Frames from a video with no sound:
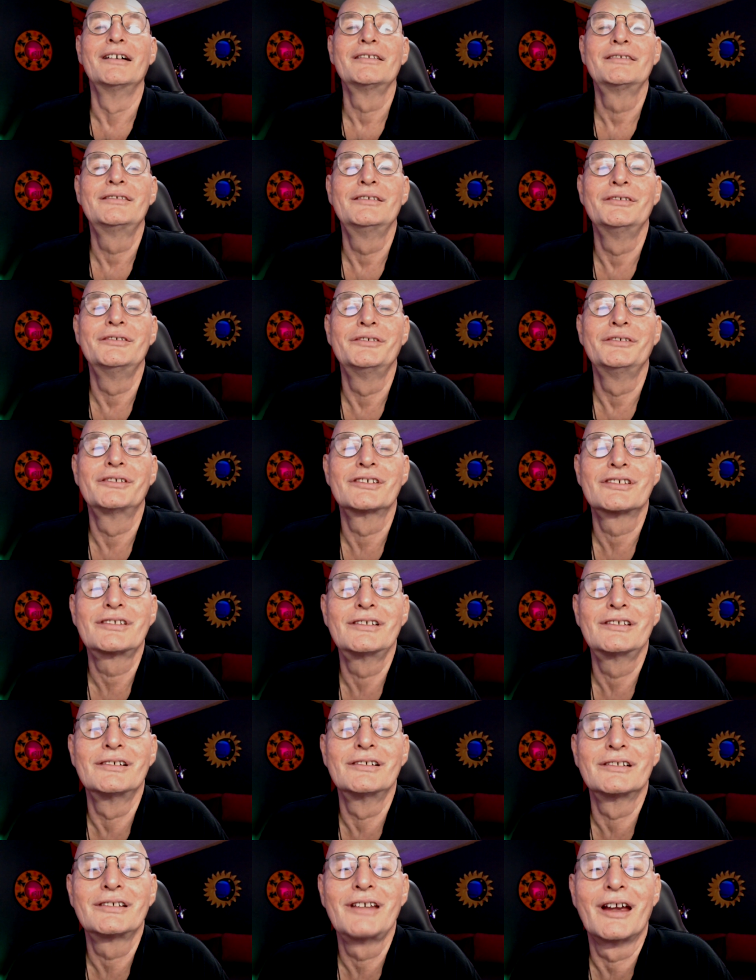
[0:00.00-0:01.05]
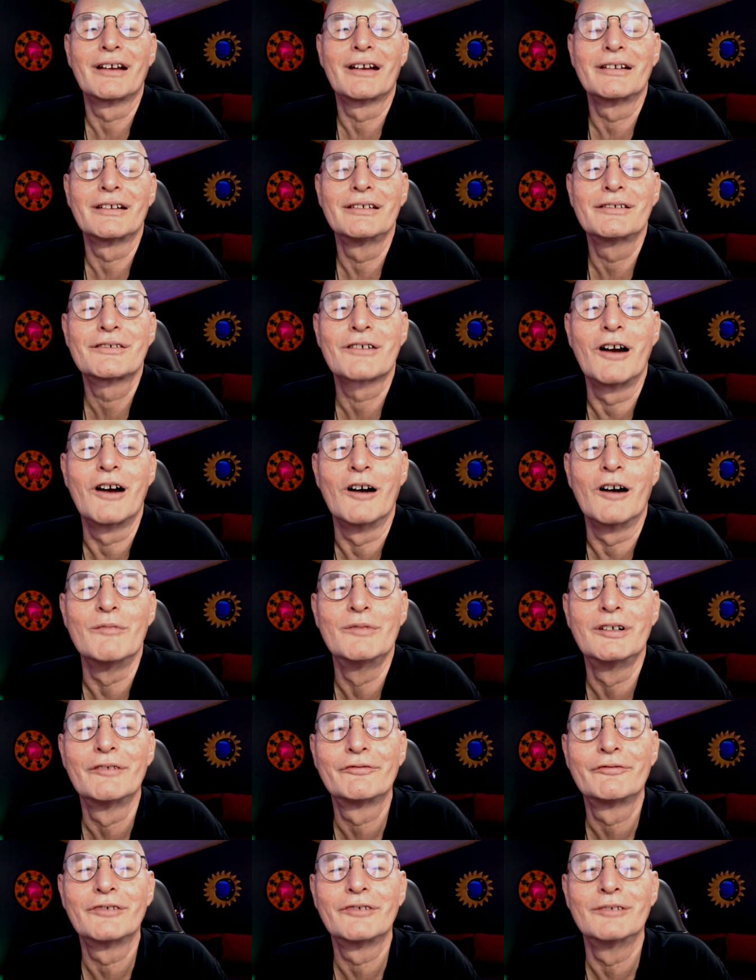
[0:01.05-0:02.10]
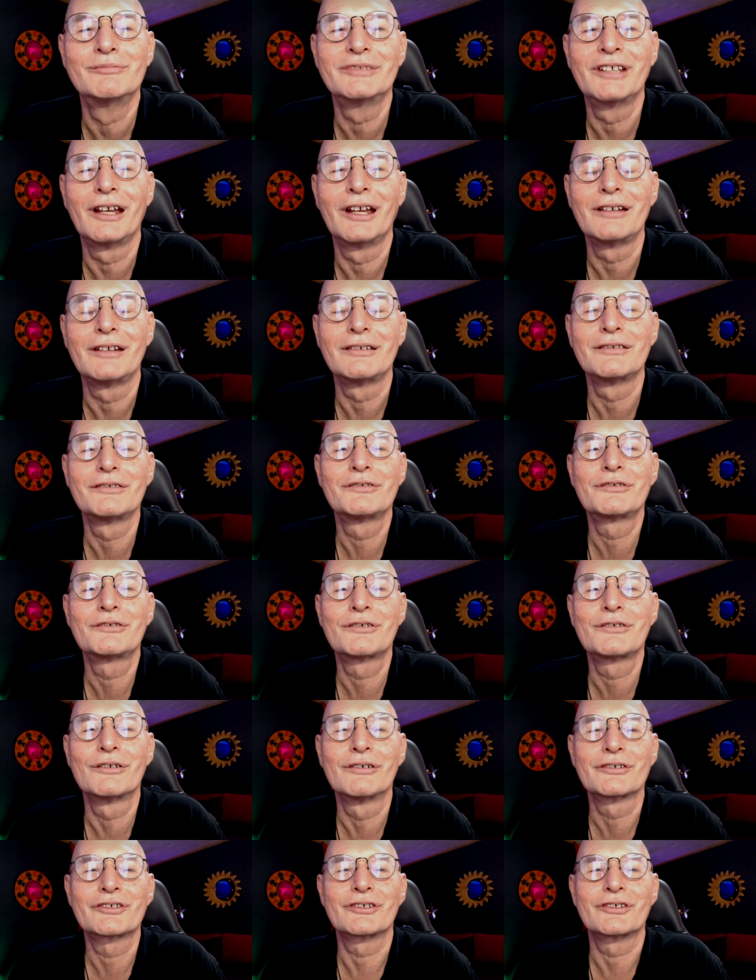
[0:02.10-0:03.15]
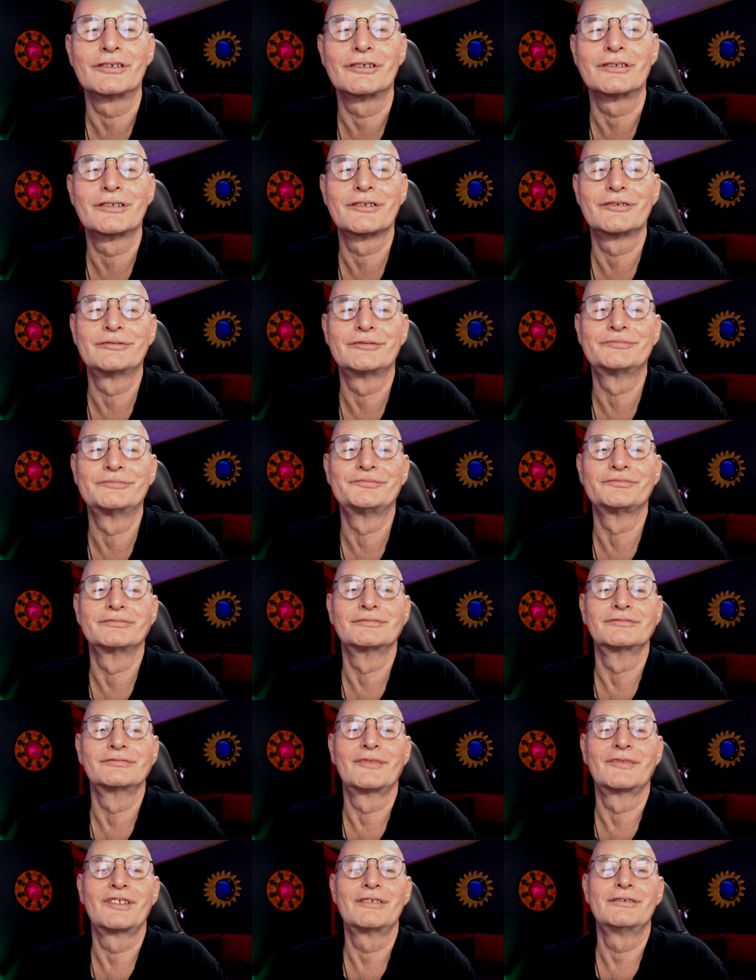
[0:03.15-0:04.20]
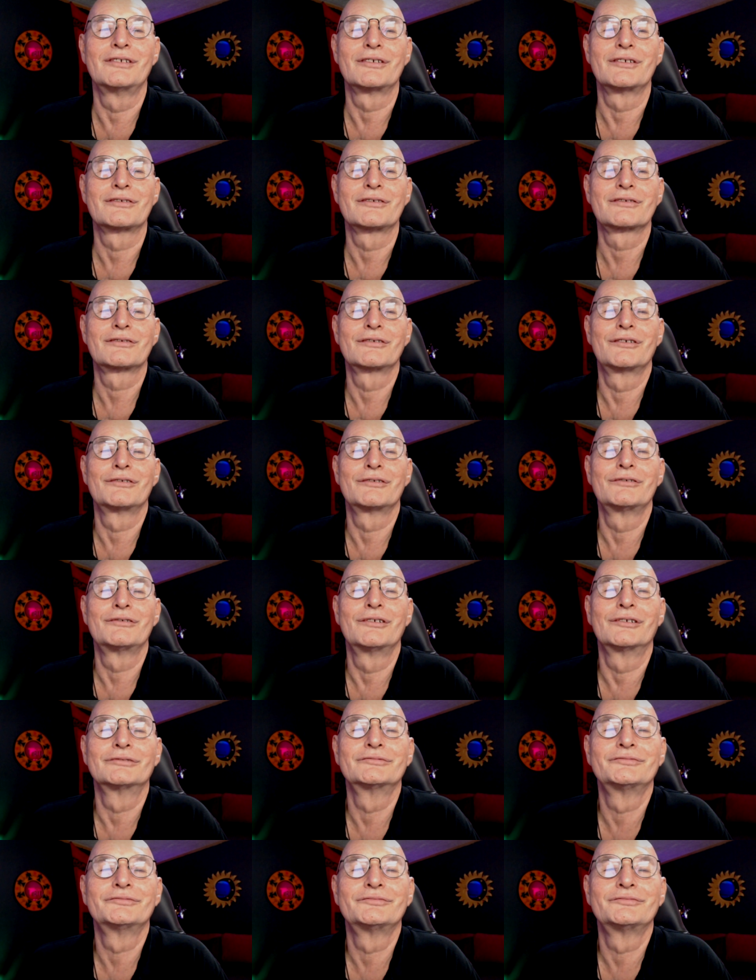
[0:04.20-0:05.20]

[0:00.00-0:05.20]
Do you still carry trauma from getting tortured? Yes or no?